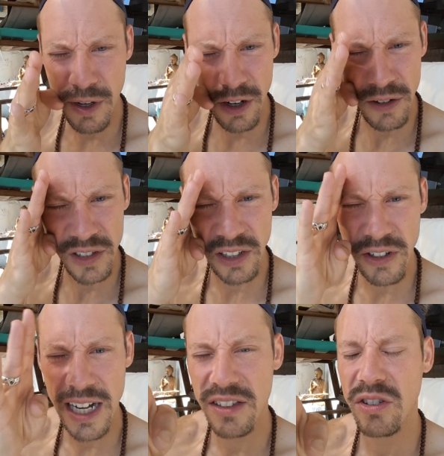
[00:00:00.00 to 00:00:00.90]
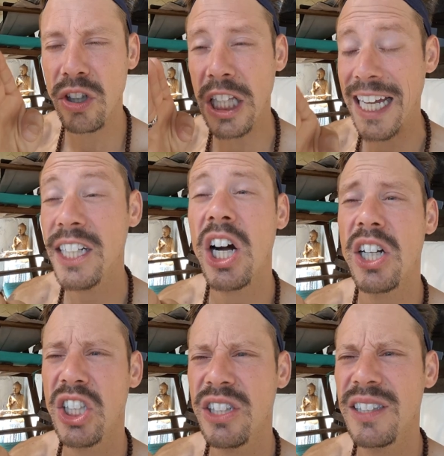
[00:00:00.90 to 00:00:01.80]
are synchronized to light
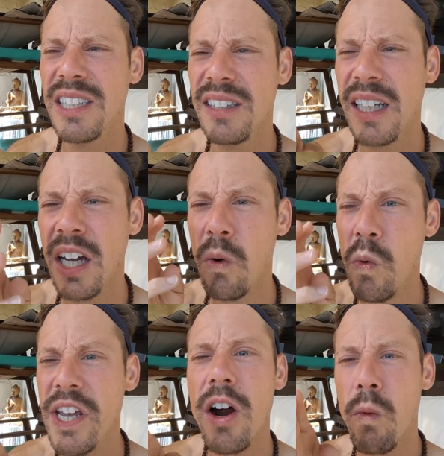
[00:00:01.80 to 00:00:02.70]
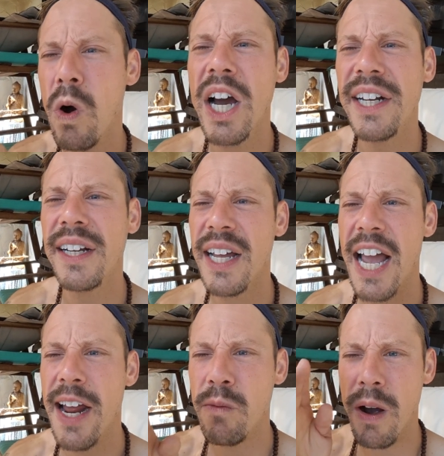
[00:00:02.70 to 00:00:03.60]
consciousness, we are one.
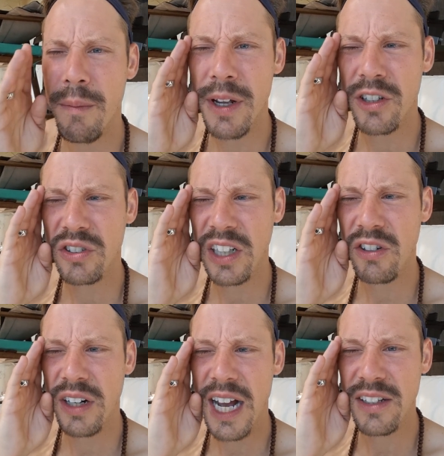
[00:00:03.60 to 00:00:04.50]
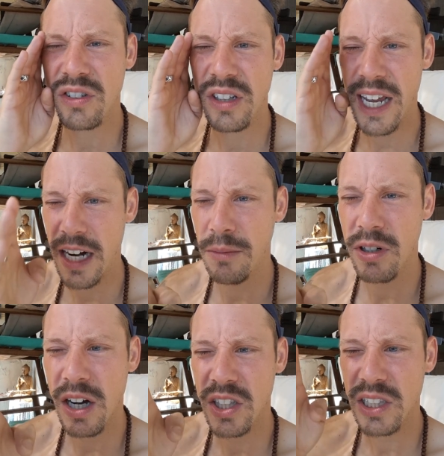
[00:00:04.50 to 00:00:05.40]
And when we are synchronized to animal
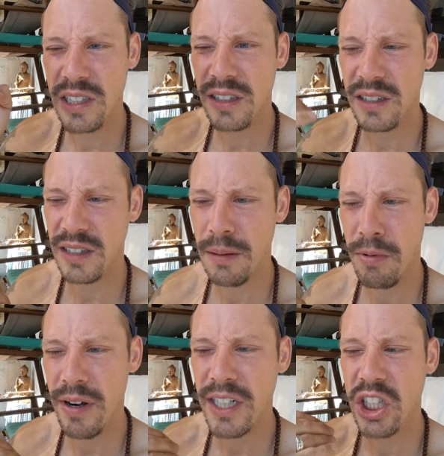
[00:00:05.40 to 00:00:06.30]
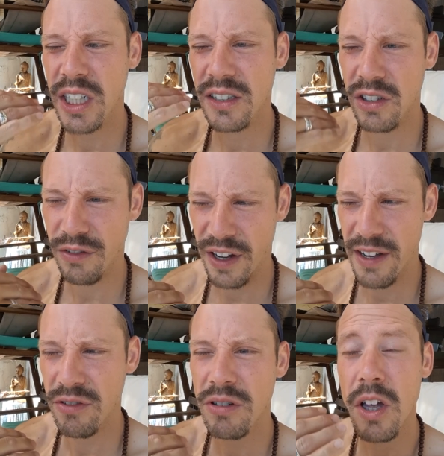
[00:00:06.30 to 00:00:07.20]
consciousness and separation and
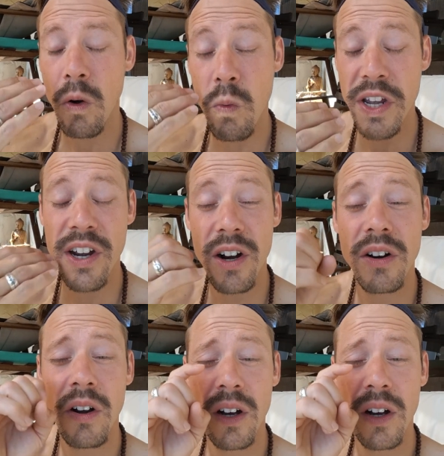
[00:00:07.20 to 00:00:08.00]
survival, we are,